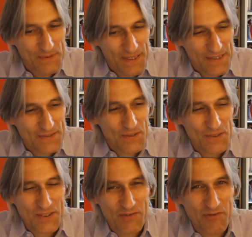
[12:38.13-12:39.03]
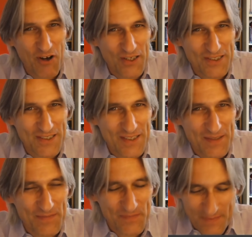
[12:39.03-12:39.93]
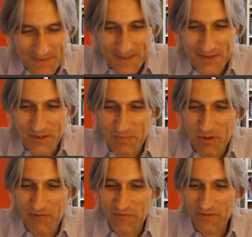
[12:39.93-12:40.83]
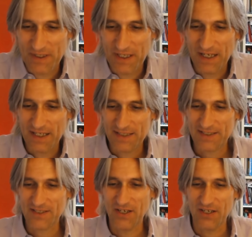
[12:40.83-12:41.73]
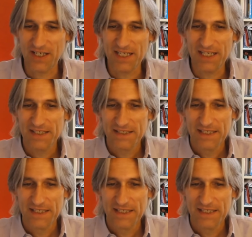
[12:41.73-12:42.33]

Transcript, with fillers: Well, not so fast. Dubov uh, certainly